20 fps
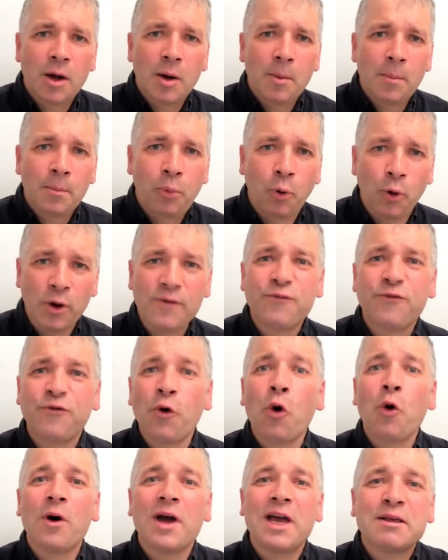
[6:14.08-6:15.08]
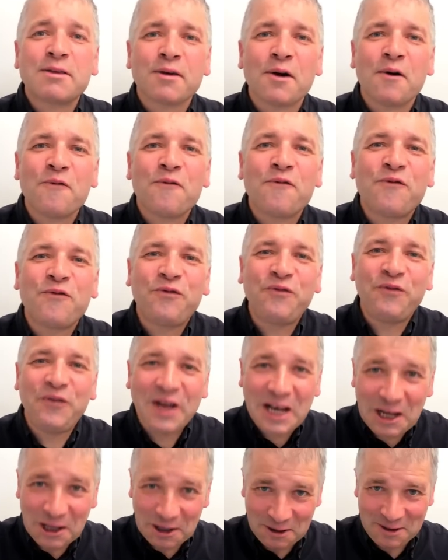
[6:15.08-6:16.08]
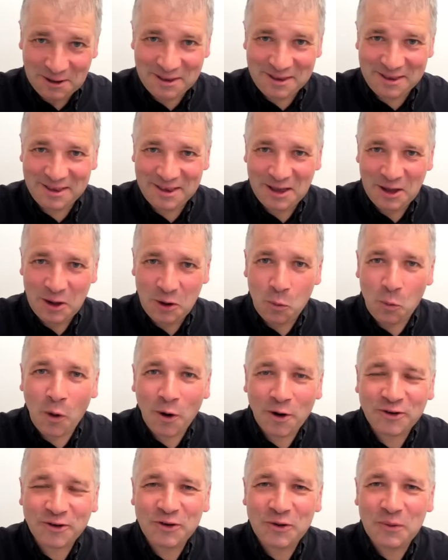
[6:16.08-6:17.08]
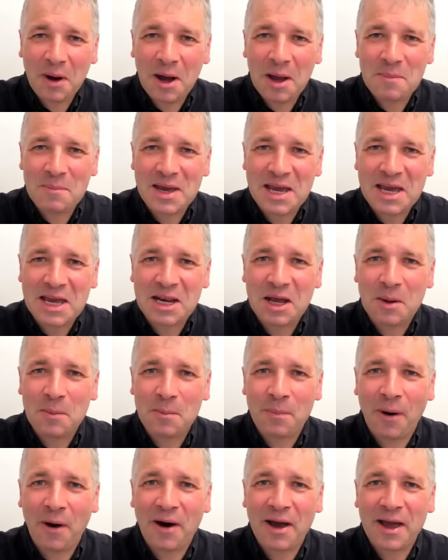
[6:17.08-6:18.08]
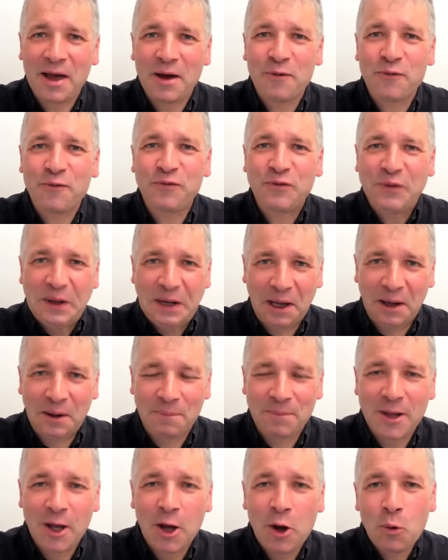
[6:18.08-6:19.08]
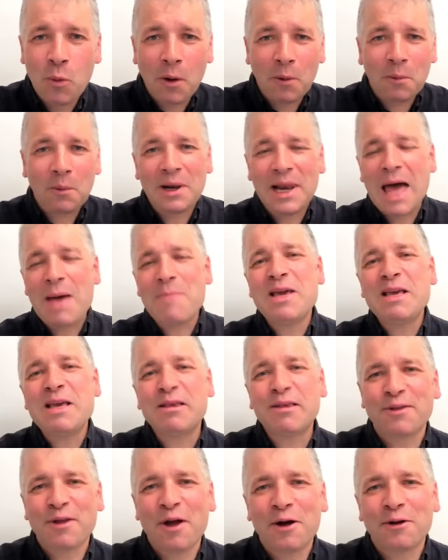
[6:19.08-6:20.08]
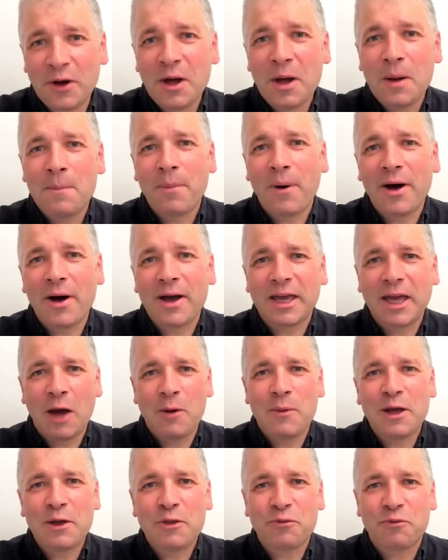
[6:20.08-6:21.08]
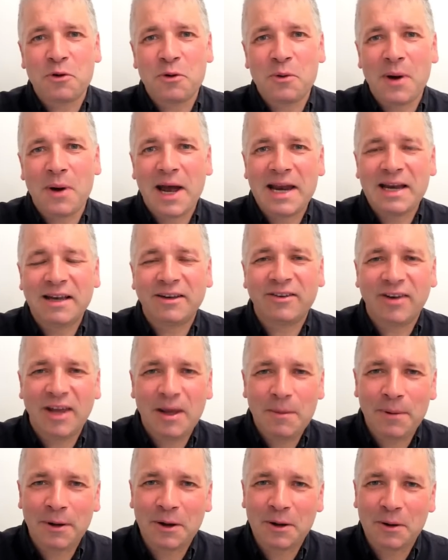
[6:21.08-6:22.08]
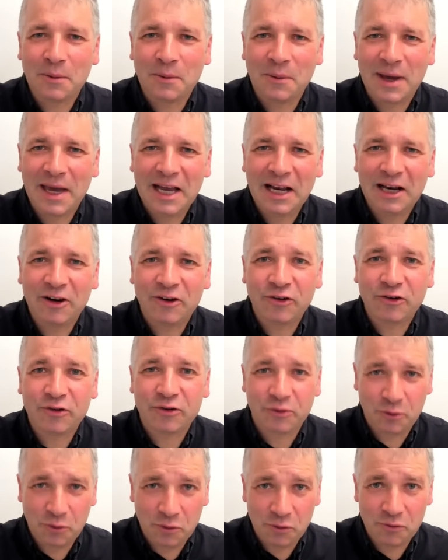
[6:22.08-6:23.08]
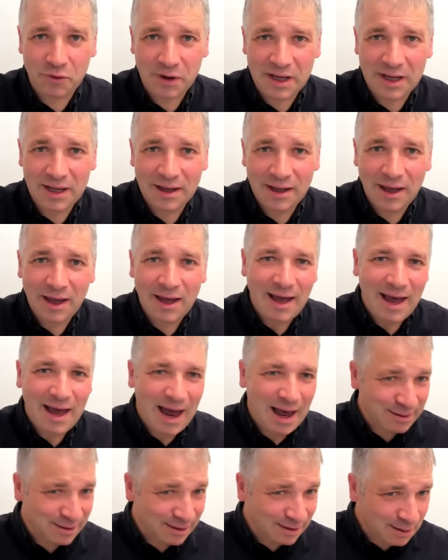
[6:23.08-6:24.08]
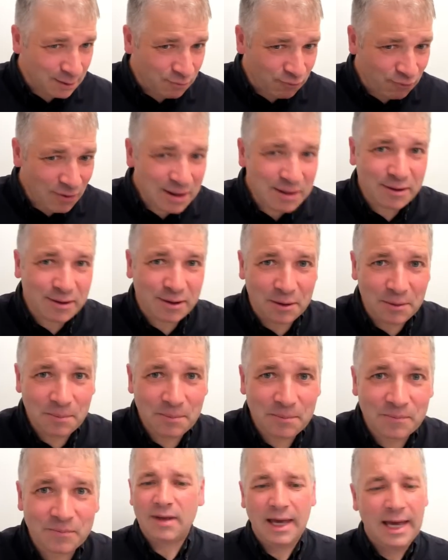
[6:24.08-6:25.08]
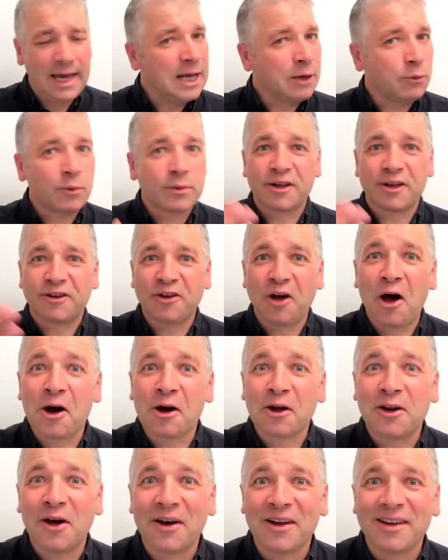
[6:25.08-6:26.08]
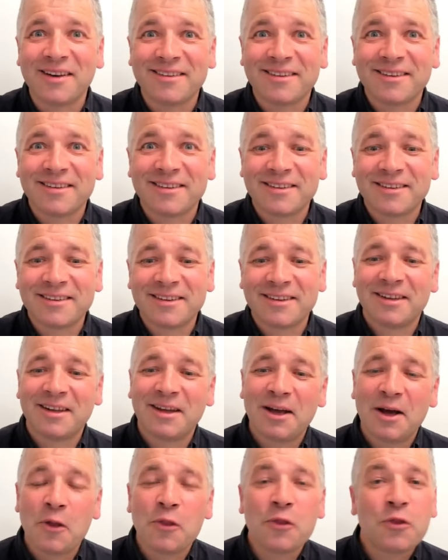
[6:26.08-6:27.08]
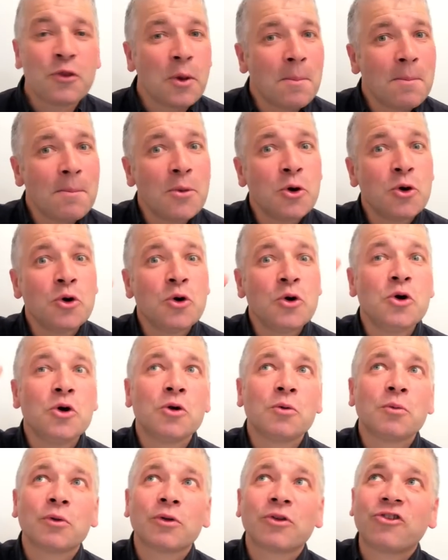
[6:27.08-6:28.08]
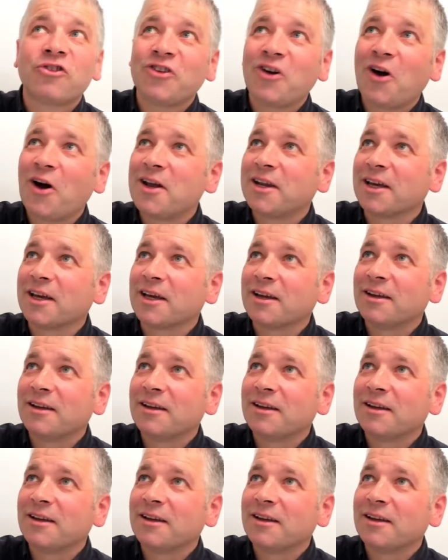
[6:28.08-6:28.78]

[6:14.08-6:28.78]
Point 4 is fillers. What do I mean by a filler? Well, let me start by going through a typical English story. As it is written, it was a dark night. The moon was shining.